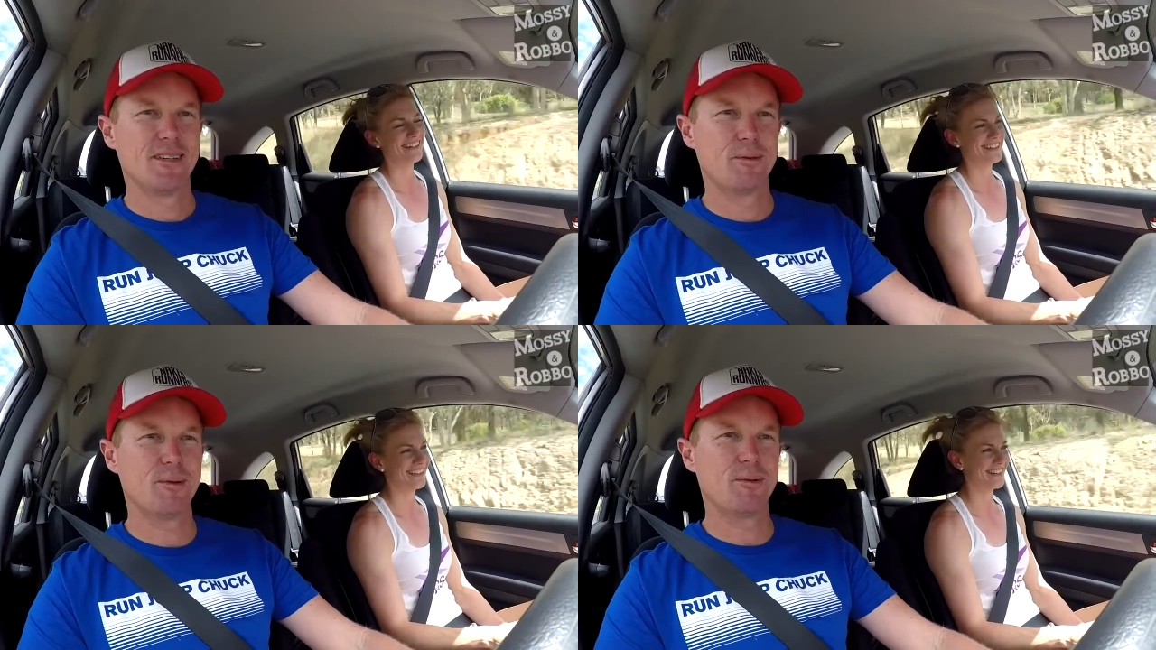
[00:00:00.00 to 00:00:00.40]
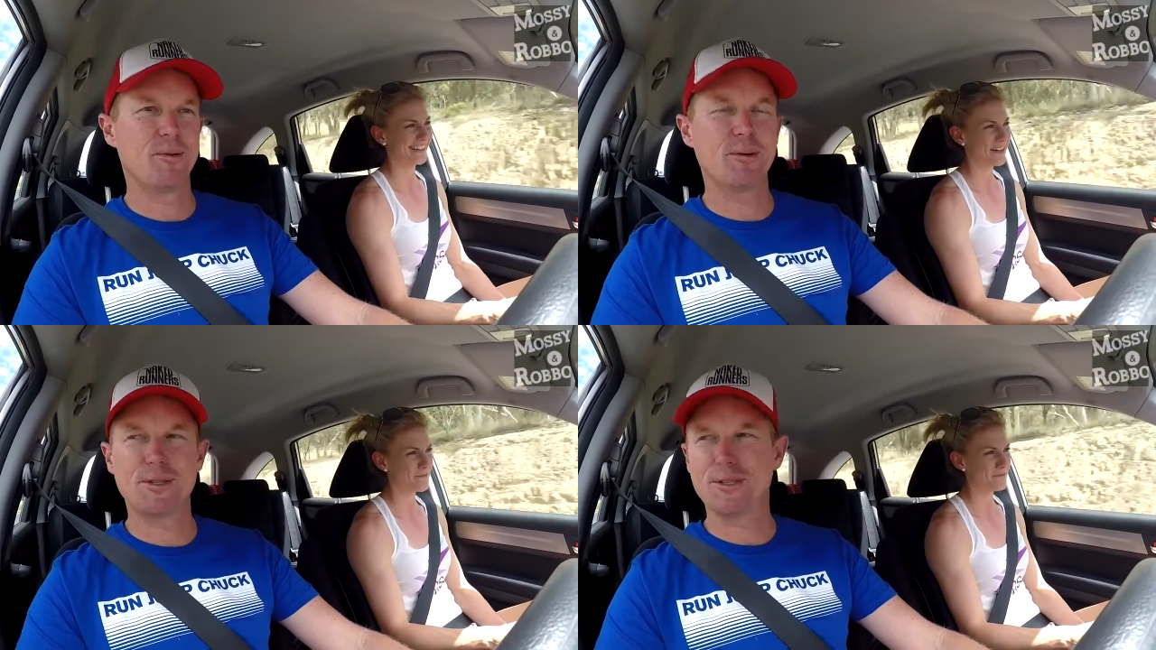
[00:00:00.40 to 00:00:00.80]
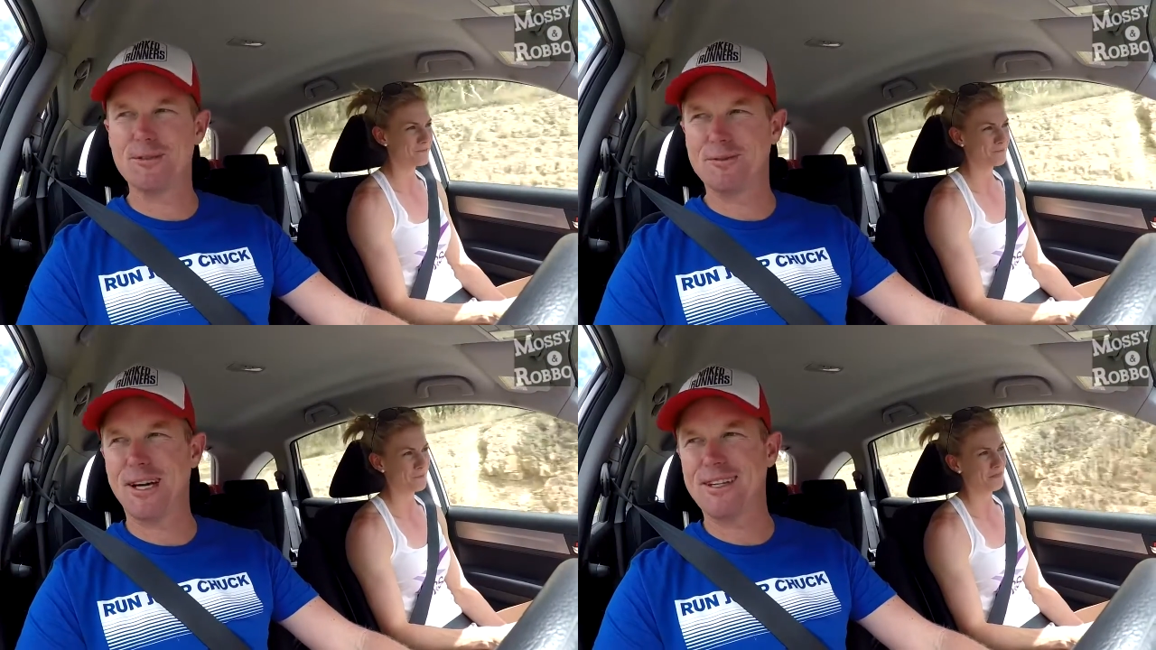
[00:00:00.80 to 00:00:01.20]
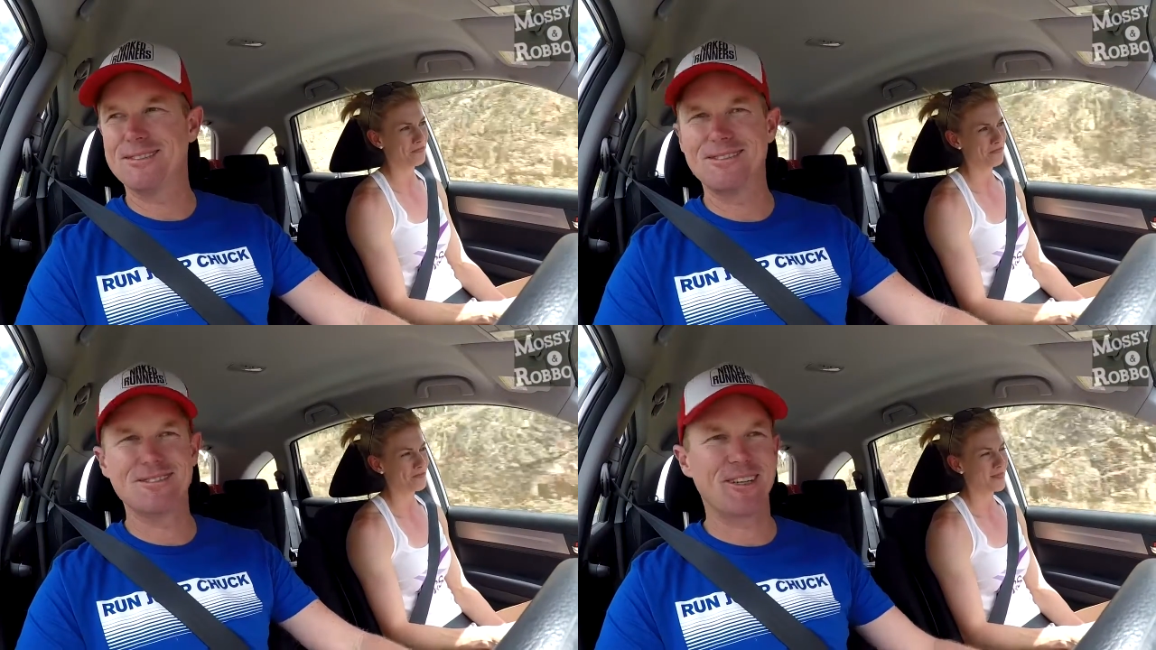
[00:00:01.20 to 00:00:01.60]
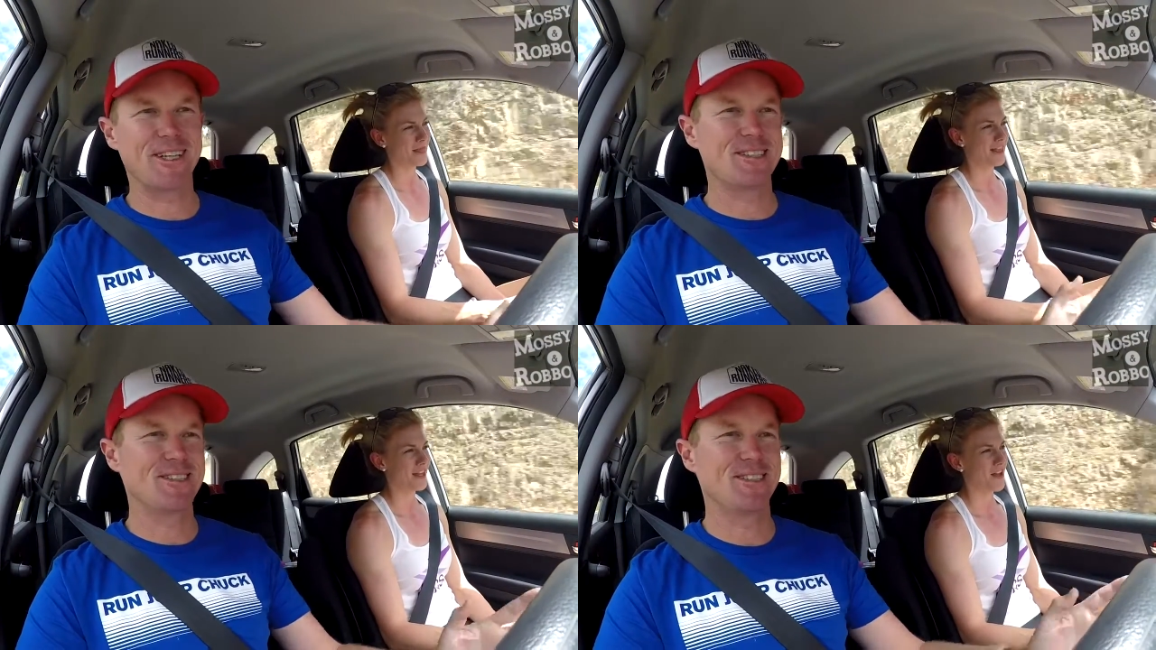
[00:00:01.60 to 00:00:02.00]
Speaker 1: Well, what would you have done, I
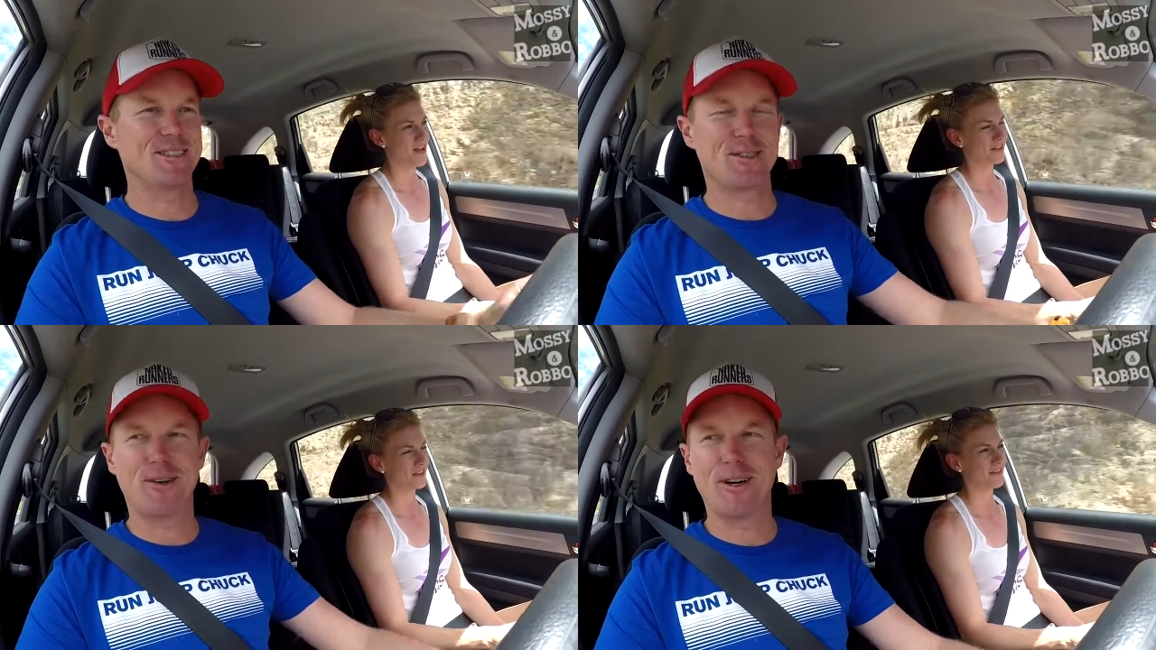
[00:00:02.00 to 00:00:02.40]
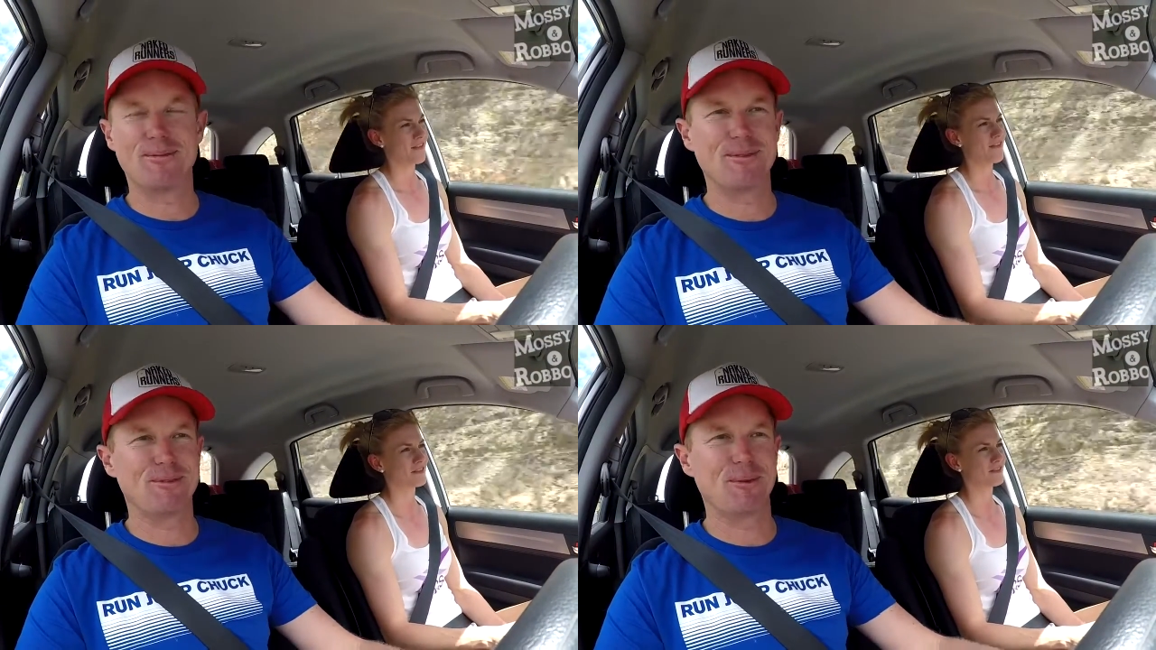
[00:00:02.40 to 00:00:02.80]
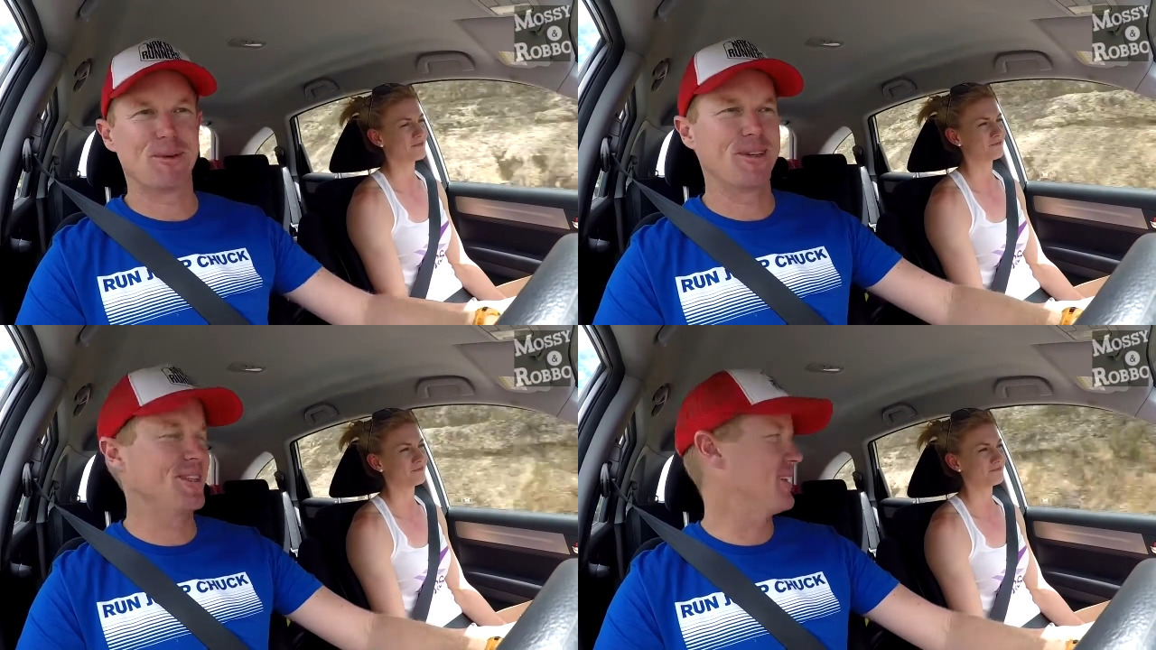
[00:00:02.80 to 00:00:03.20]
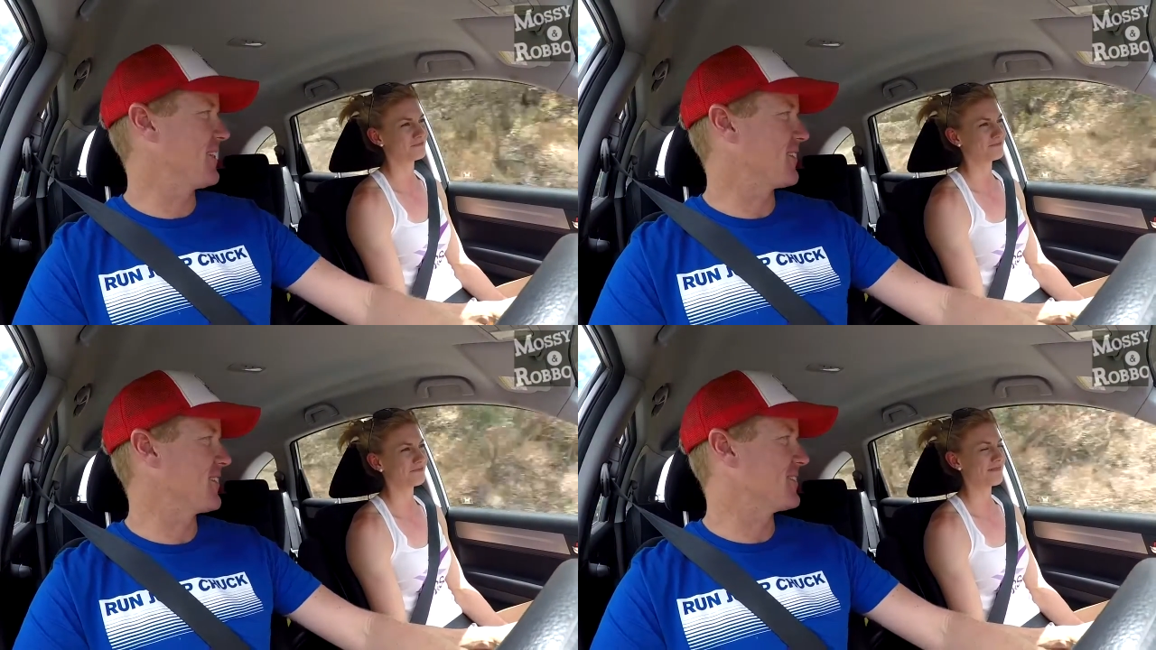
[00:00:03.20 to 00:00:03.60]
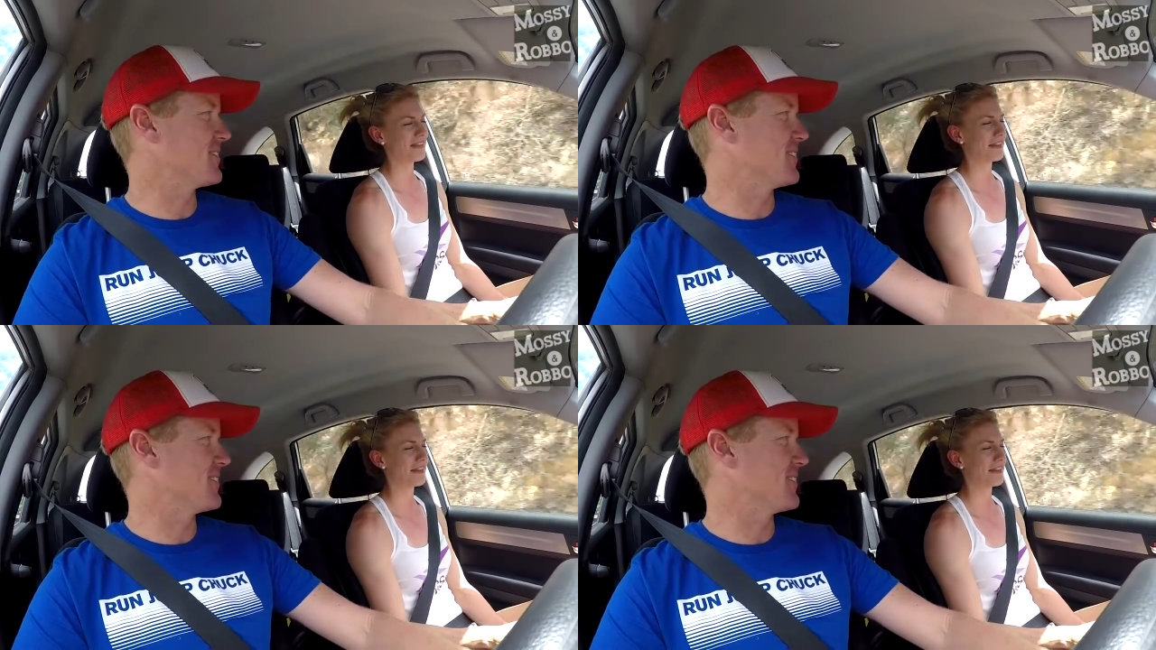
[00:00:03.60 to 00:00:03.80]
guess, in this time if you weren't in athletics?